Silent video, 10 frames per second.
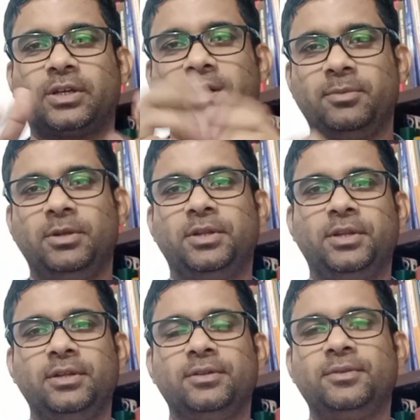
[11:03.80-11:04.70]

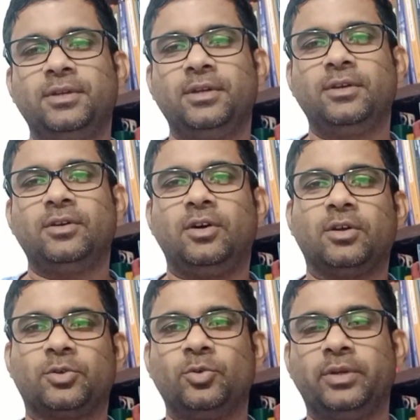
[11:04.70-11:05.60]
credibility
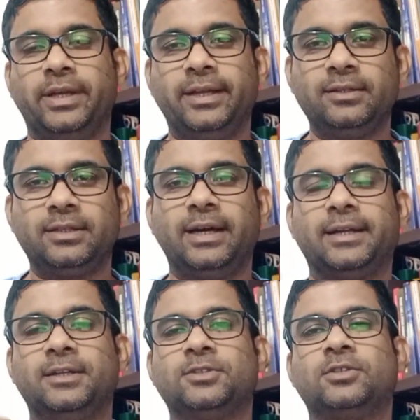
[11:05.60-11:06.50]
or to gain the
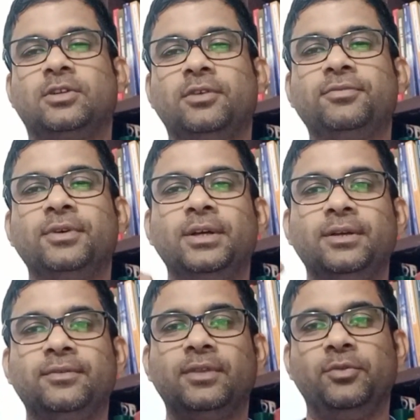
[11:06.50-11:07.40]
attention of
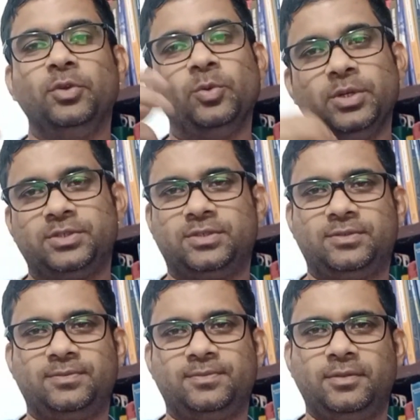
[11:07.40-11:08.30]
the
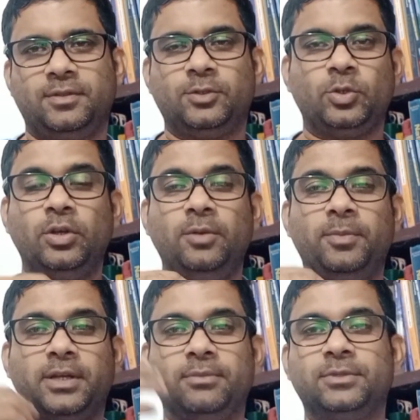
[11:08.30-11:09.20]
viewers. So you will
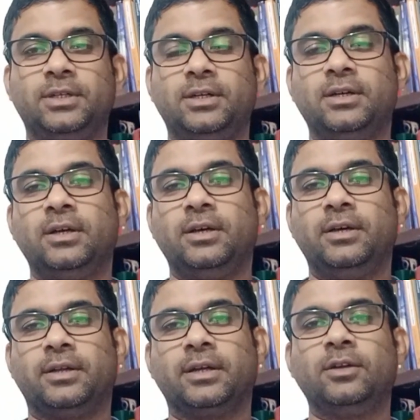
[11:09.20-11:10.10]
become the
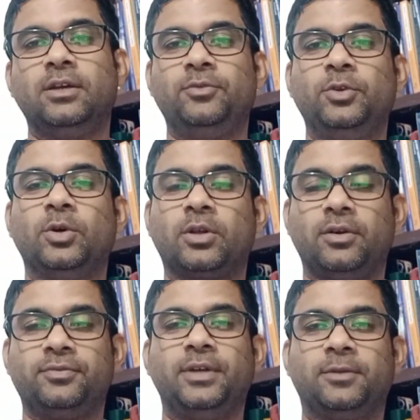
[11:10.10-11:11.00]
regular viewer
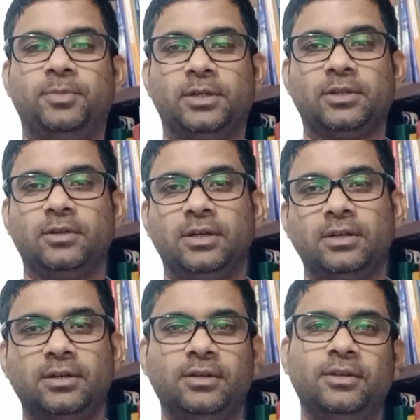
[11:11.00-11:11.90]
of that
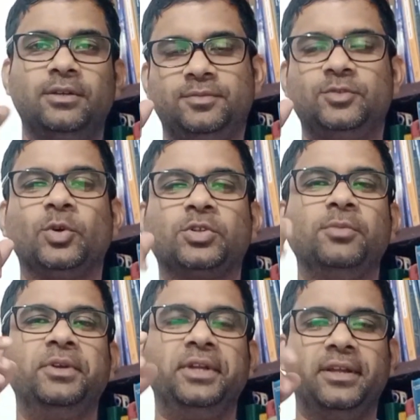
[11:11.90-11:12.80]
particular
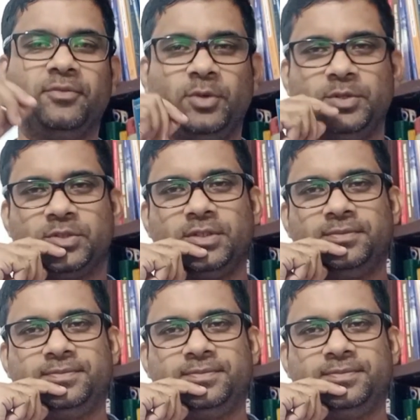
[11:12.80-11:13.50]
social media influencer.